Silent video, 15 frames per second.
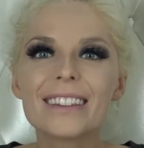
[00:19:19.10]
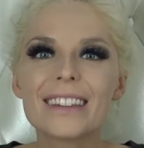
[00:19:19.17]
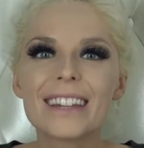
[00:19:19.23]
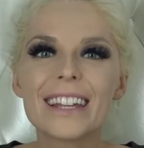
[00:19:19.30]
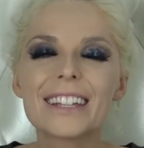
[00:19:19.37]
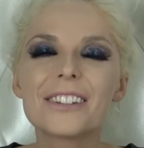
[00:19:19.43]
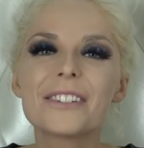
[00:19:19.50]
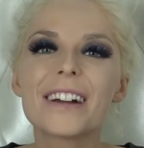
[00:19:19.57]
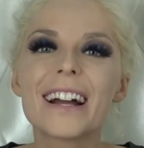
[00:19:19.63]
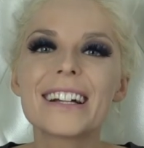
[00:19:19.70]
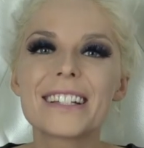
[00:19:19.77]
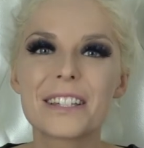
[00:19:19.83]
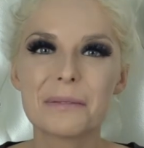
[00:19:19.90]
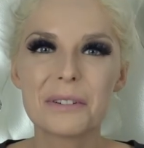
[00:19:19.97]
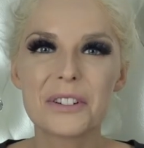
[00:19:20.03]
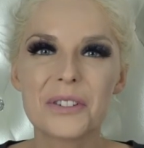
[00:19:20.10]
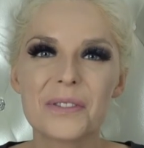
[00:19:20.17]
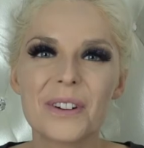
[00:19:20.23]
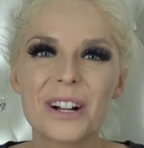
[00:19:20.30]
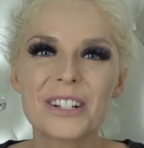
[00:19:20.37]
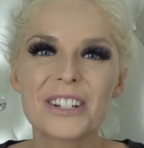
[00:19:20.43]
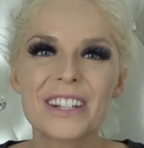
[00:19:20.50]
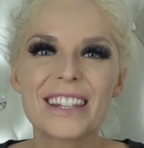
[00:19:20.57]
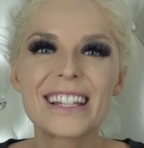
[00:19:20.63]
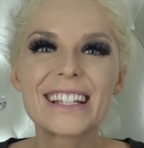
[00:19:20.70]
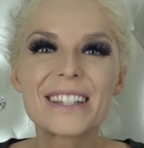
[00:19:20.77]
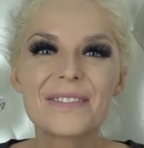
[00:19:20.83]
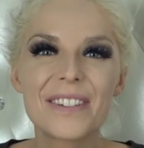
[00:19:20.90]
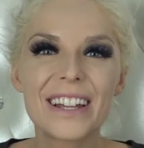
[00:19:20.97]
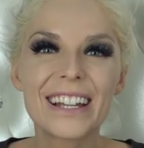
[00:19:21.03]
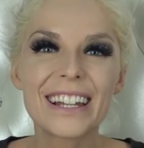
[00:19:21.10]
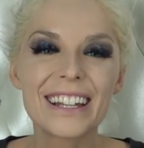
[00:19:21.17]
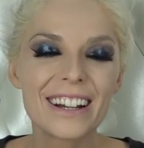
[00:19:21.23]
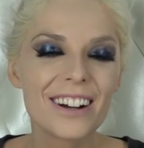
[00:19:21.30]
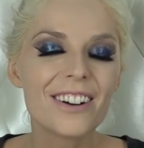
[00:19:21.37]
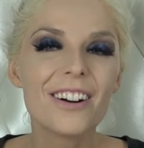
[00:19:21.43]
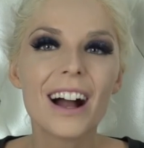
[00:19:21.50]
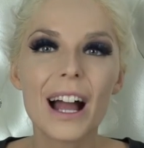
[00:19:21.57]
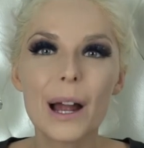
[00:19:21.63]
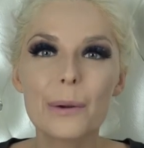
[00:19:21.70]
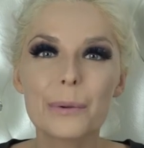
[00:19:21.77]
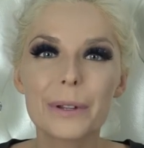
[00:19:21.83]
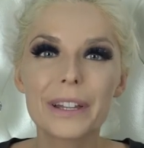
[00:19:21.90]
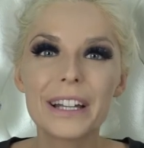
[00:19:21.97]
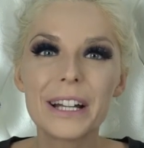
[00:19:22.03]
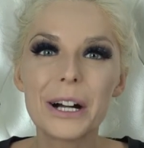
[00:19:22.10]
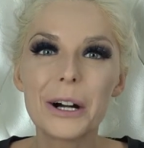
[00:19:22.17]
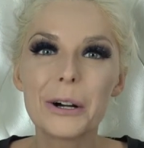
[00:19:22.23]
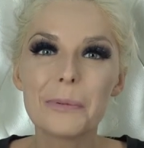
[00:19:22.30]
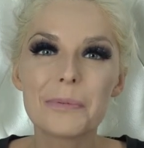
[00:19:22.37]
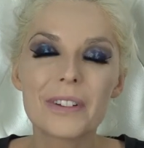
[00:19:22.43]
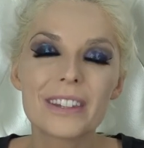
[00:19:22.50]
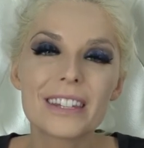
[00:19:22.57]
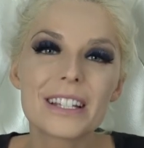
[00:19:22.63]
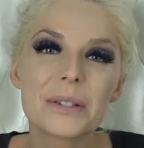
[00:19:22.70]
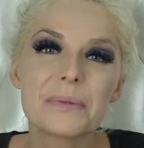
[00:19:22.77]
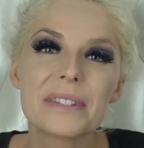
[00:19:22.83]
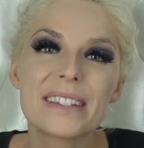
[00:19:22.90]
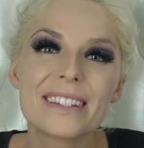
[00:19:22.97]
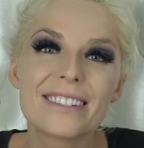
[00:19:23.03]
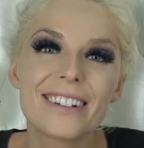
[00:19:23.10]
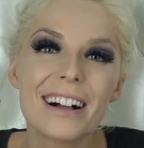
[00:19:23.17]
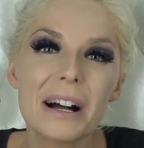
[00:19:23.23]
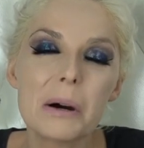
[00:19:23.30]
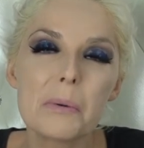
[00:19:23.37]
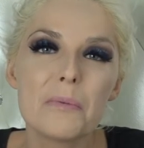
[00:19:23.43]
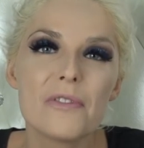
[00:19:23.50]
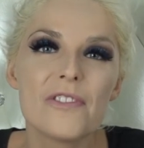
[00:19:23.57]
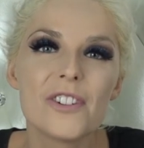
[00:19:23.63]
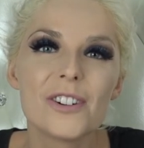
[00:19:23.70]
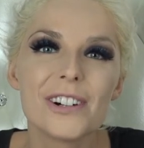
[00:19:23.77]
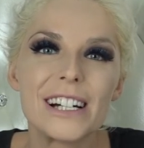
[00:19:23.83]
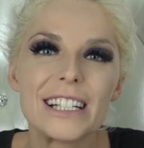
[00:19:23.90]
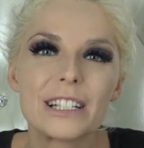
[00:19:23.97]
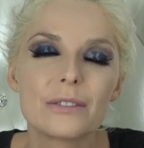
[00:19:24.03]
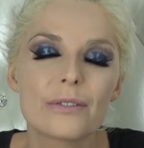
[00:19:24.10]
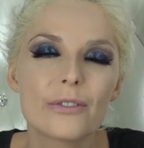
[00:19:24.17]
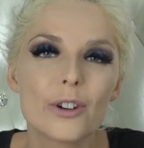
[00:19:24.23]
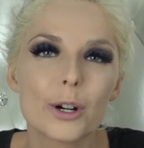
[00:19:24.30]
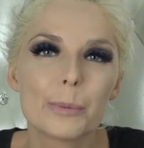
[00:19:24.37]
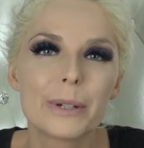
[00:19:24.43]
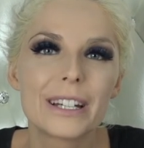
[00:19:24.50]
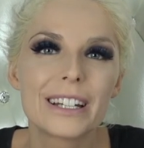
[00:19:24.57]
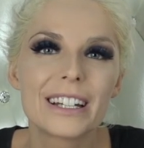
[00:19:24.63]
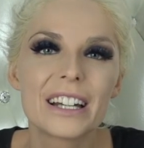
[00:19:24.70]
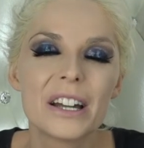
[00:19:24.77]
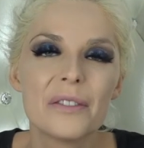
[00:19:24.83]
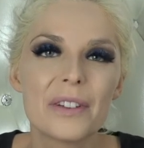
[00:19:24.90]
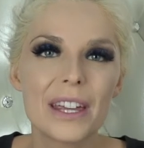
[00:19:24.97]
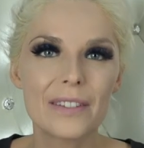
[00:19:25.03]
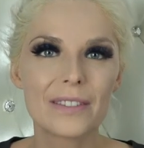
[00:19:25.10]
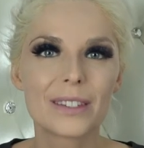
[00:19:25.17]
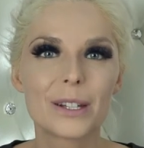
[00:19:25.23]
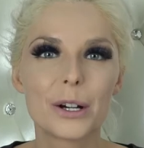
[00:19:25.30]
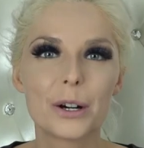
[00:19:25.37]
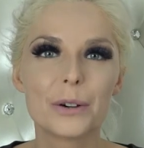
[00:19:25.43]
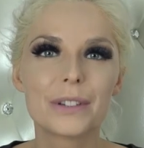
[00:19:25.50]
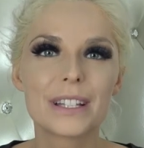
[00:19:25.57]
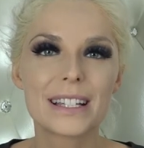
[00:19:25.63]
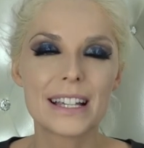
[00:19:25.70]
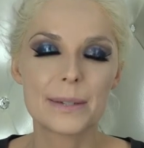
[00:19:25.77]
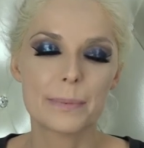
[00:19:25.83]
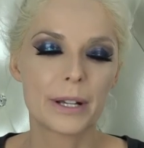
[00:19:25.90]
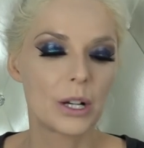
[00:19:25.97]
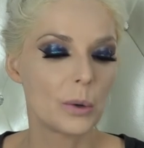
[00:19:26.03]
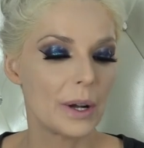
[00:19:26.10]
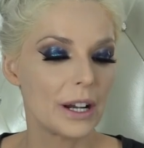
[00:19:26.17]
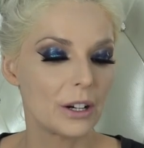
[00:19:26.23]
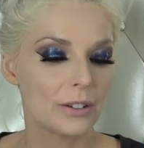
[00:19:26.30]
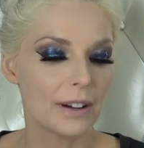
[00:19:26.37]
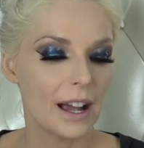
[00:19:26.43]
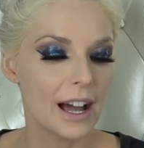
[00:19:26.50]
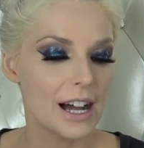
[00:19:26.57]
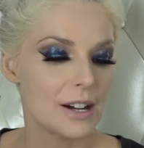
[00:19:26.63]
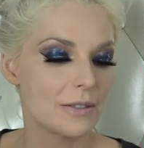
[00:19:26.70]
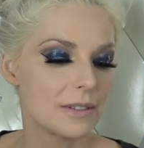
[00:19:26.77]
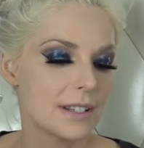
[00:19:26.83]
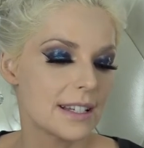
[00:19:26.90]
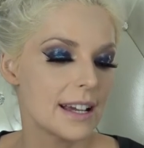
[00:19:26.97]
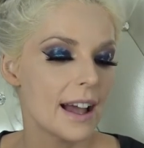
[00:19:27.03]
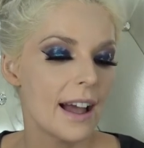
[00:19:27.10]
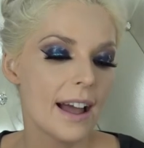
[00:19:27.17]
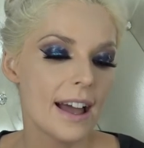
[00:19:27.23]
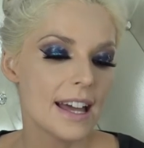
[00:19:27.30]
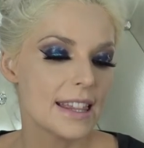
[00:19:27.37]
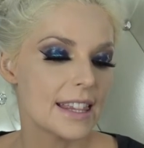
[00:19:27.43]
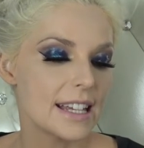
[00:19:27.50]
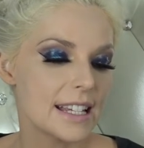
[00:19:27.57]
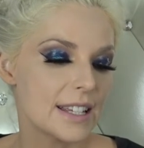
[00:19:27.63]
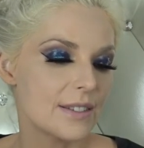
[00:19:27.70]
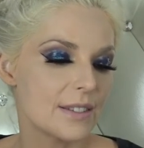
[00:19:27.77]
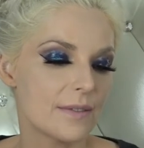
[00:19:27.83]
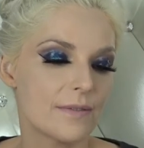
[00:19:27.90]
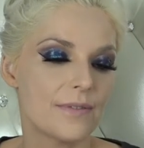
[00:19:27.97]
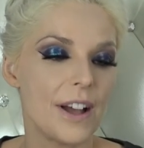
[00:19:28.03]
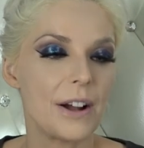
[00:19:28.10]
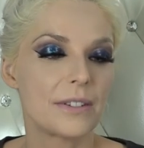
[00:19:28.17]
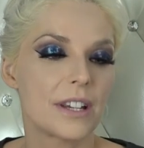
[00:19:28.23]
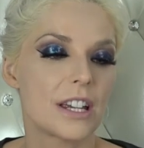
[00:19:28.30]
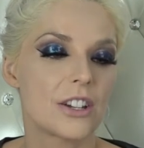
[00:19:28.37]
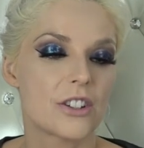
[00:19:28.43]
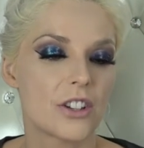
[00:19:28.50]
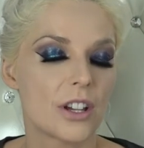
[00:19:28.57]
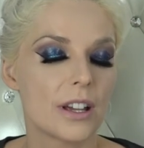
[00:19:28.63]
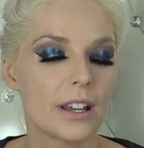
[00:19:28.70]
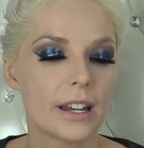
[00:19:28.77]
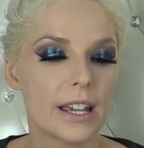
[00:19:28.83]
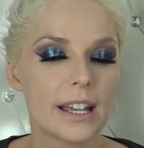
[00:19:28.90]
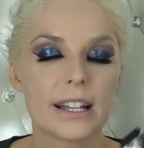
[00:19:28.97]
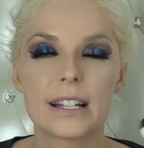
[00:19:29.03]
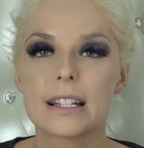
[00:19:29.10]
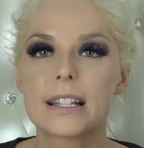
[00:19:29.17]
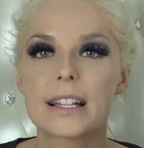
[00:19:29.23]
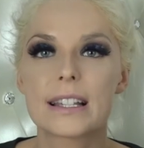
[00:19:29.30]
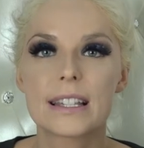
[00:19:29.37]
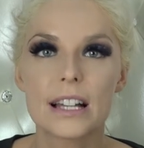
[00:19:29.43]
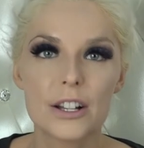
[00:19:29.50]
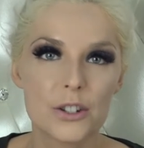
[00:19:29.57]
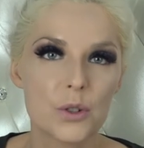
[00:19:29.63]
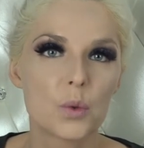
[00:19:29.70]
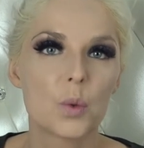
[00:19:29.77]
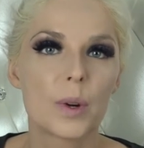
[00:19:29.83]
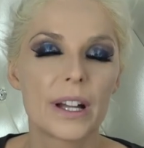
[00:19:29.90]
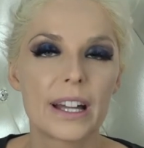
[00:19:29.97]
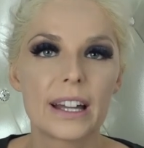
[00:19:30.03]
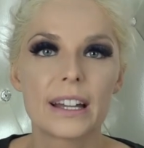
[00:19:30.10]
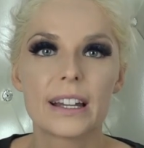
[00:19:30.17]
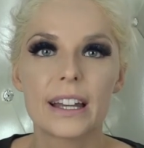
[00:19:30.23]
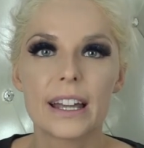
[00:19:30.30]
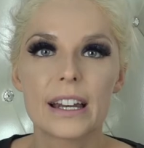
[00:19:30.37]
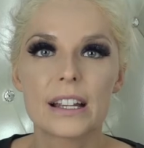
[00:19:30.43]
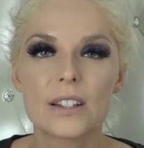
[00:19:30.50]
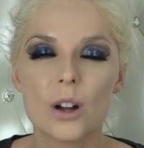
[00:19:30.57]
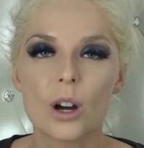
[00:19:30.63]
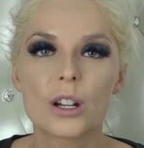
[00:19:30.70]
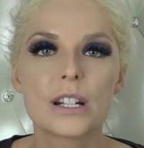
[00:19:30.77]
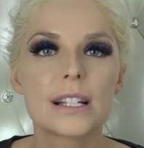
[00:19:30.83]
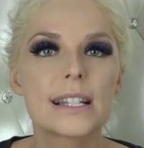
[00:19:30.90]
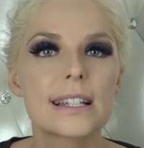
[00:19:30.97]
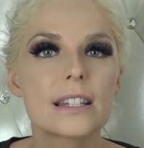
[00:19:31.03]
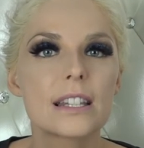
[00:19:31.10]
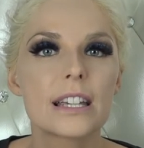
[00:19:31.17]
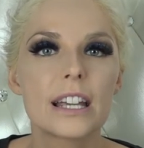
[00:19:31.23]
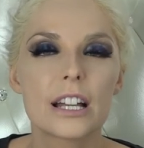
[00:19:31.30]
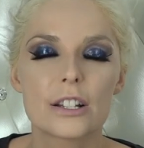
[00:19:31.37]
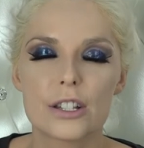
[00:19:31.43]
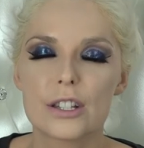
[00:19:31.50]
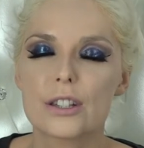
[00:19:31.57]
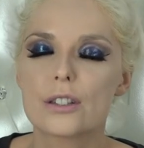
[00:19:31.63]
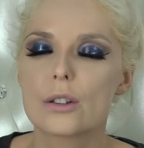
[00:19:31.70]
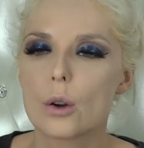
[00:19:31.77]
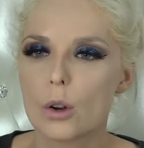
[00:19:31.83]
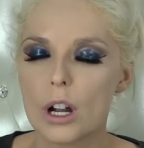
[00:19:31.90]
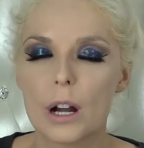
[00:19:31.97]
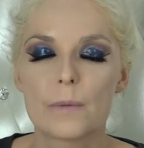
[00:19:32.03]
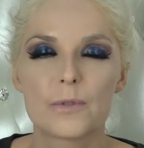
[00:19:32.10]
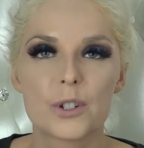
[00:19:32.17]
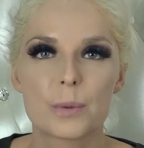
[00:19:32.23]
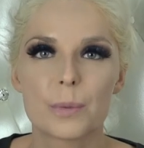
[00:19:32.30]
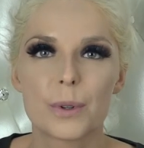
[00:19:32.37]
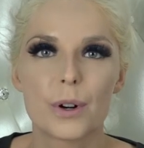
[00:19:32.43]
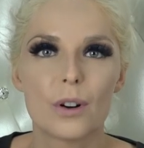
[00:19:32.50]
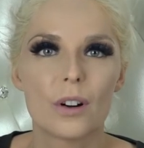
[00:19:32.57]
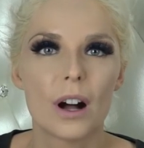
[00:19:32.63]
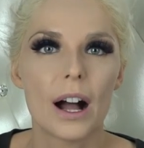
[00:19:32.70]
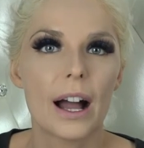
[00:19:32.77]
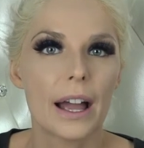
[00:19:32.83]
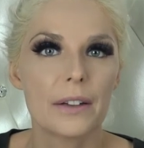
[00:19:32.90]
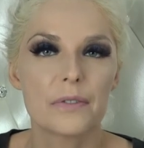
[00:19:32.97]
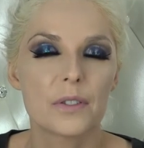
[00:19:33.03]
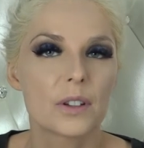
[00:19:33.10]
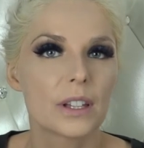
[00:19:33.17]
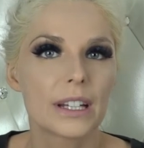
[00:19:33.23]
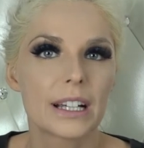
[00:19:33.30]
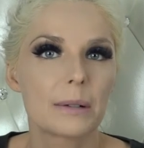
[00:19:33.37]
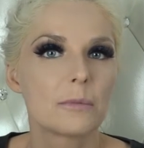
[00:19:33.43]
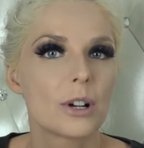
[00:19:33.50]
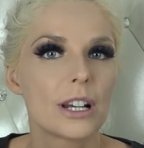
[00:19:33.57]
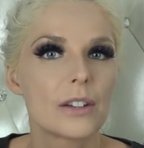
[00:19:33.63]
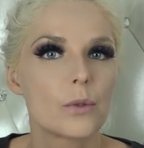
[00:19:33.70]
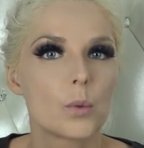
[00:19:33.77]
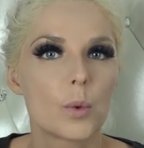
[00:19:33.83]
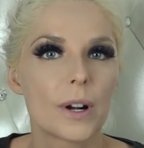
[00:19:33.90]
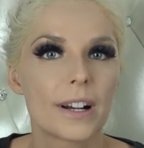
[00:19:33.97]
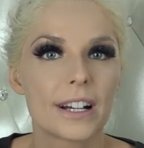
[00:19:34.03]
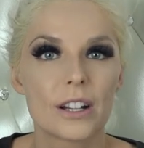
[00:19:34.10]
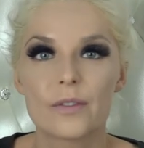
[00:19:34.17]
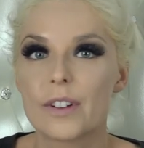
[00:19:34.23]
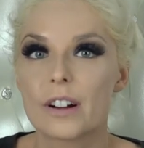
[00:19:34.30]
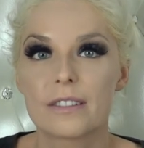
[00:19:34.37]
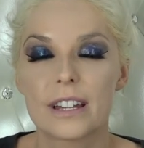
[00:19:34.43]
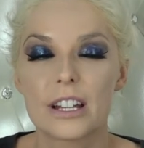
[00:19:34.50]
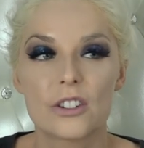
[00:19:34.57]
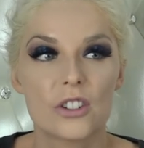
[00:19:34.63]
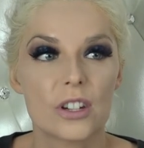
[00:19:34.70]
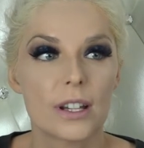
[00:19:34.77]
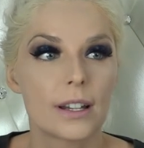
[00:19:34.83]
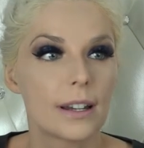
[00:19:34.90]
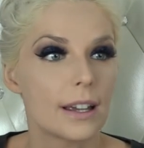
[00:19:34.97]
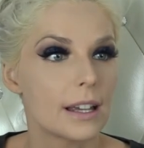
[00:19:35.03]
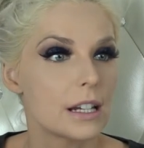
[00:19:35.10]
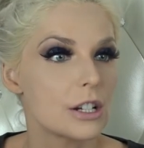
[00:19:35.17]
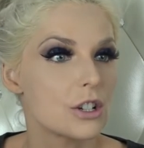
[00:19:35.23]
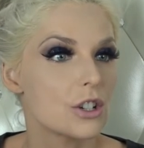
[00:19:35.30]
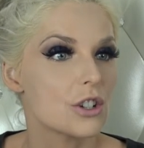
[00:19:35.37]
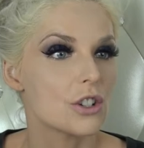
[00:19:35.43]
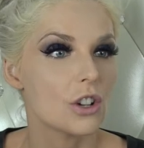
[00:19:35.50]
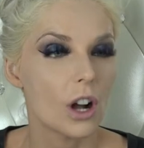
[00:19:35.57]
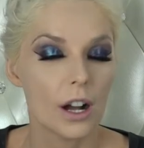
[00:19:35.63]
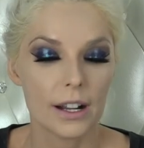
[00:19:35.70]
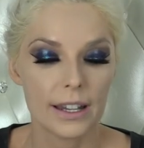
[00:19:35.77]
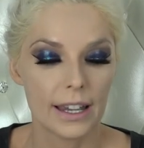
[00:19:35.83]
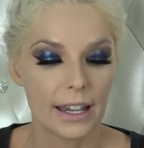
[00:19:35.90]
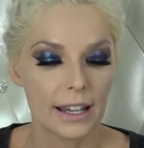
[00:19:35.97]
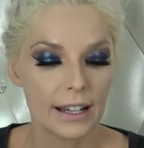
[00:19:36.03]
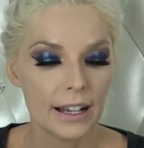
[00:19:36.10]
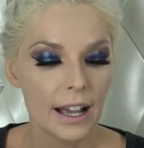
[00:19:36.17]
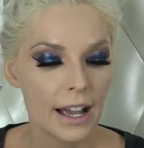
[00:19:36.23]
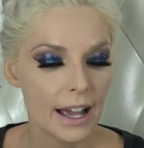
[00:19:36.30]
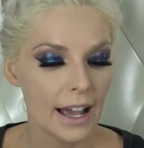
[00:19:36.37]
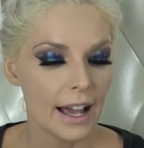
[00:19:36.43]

Thank you guys so much for watching this video. I really hope that this was still helpful and informative, even though this has been going around. This foundation is such a win. It is honestly so comfortable. I feel like I'm not even wearing foundation. It is shocking.